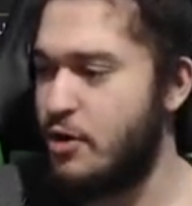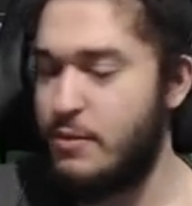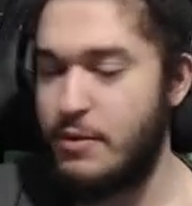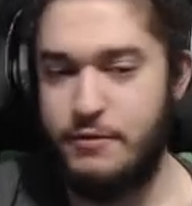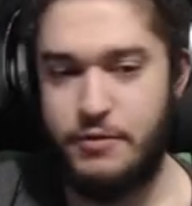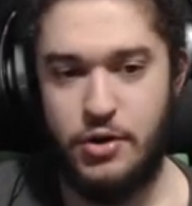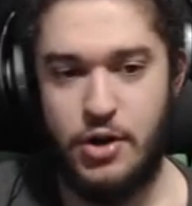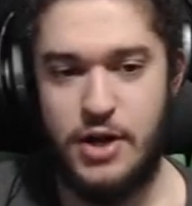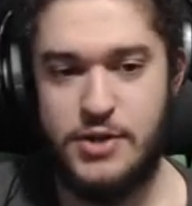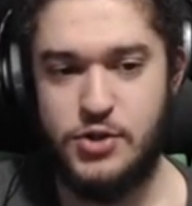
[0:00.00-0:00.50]
If
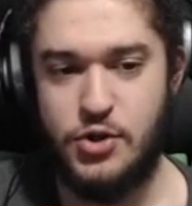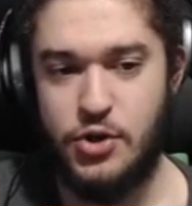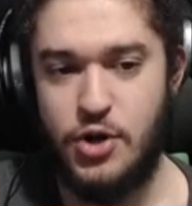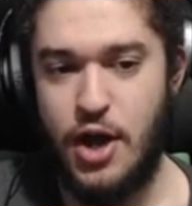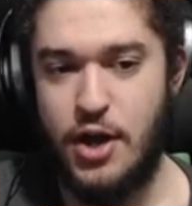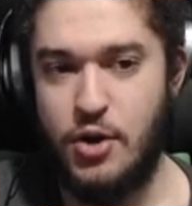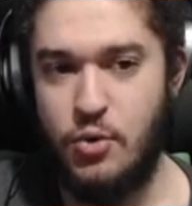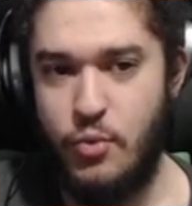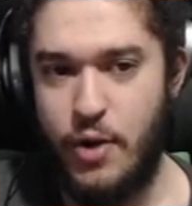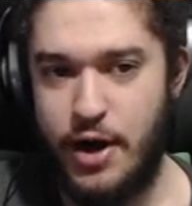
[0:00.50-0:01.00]
you guys are
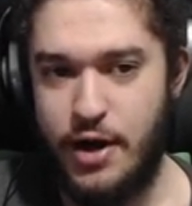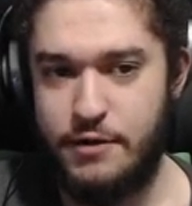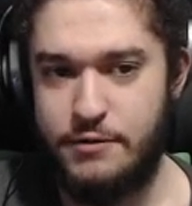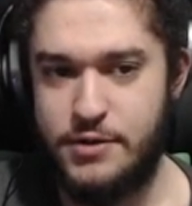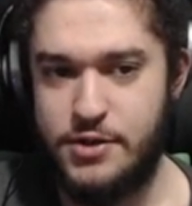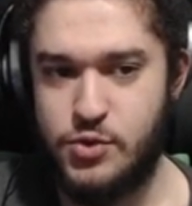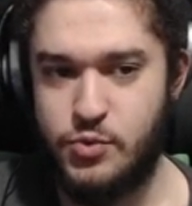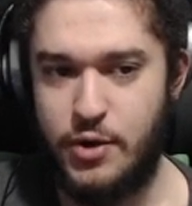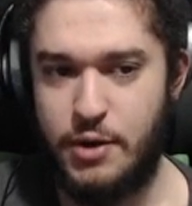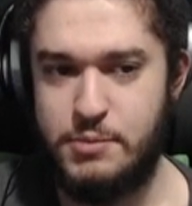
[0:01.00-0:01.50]
not aware of
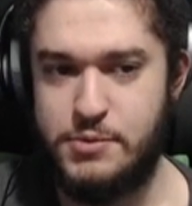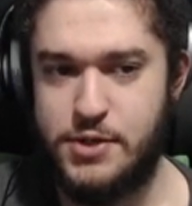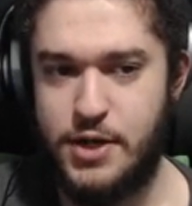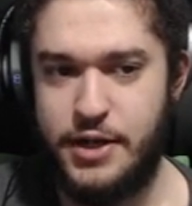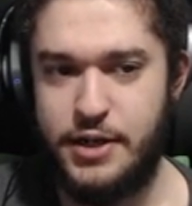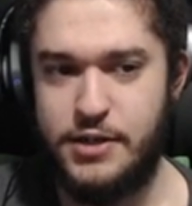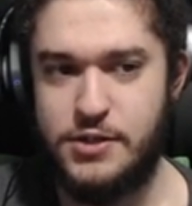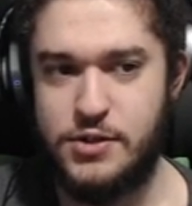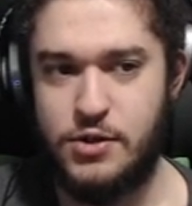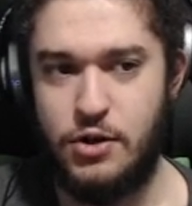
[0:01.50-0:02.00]
this website,
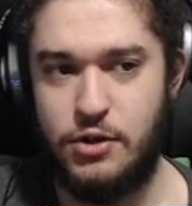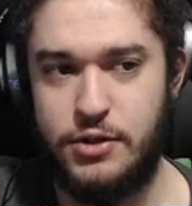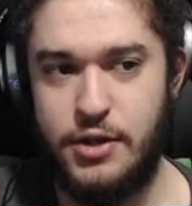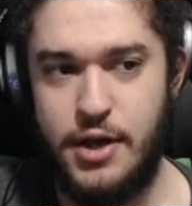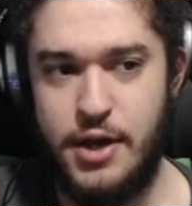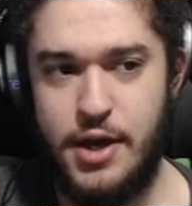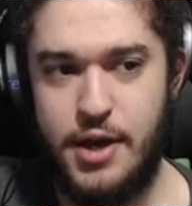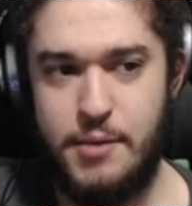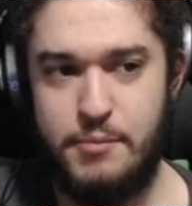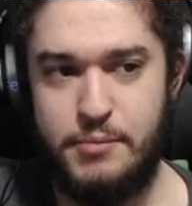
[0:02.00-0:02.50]
it's called
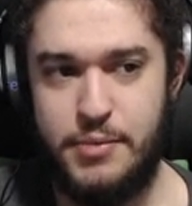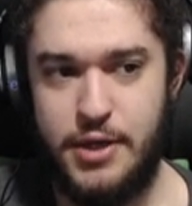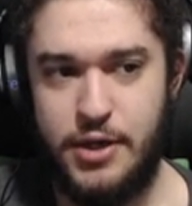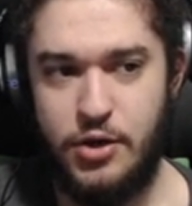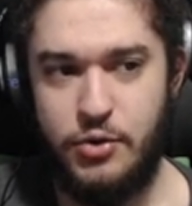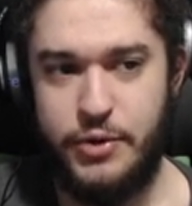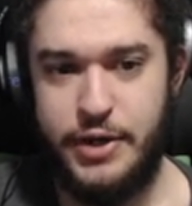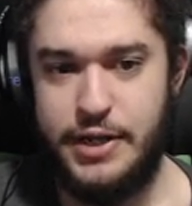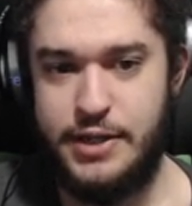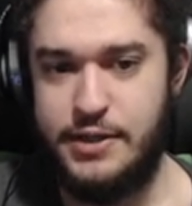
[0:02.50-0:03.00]

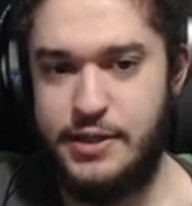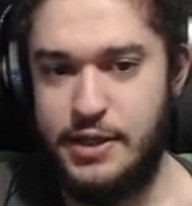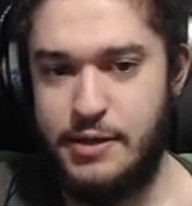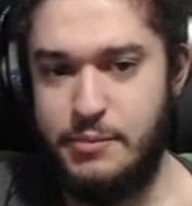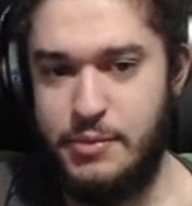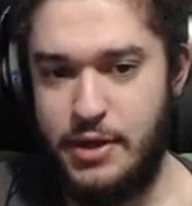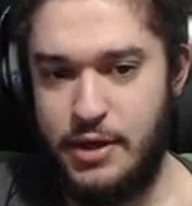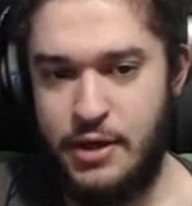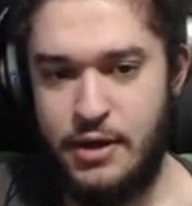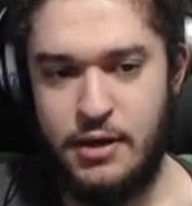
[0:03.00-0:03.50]

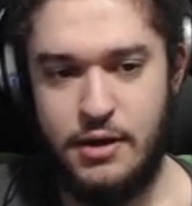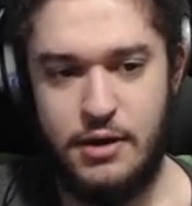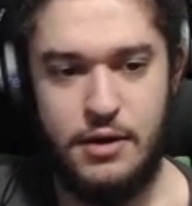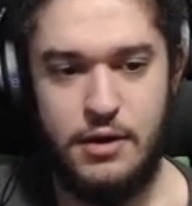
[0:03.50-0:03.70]
PoeDB.